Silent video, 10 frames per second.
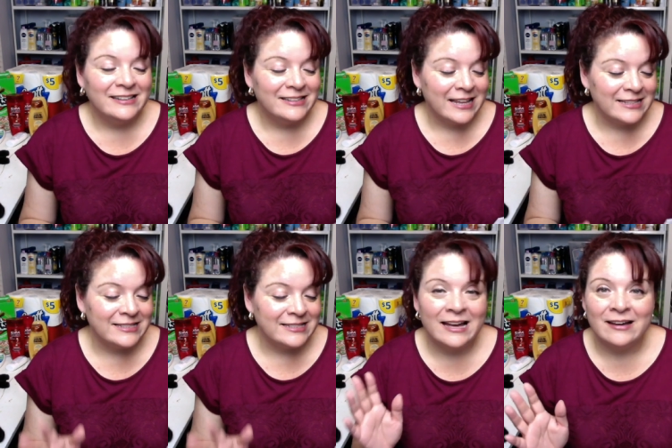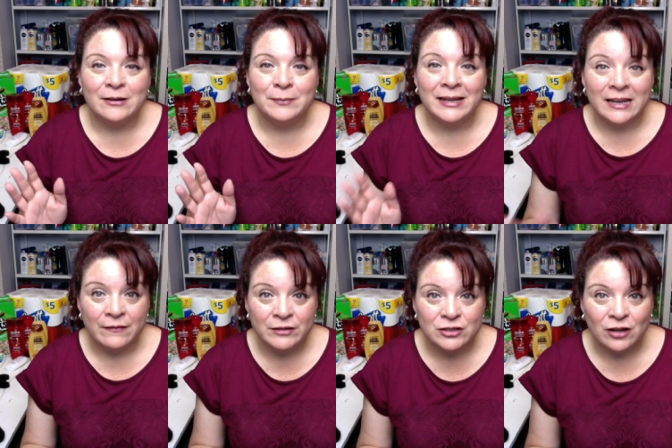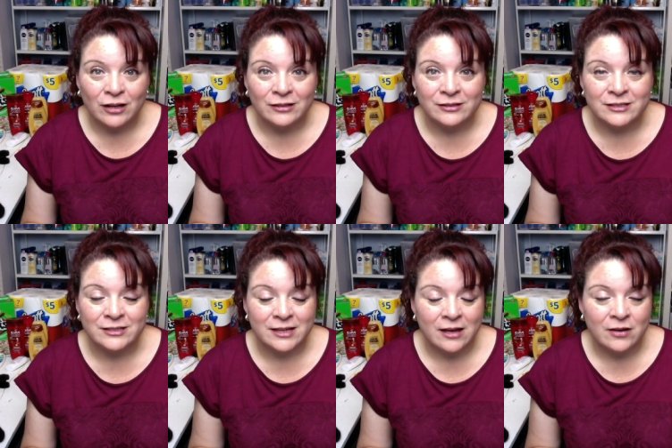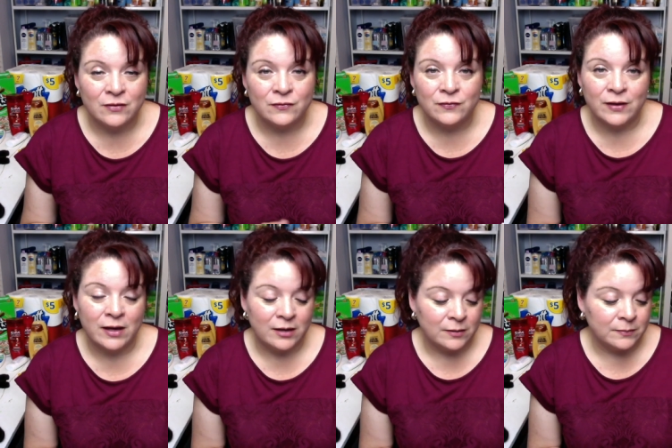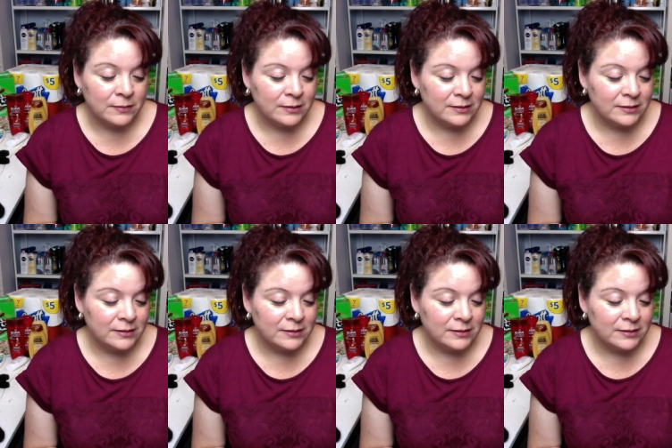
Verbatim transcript: That's um, eleven dollars of um,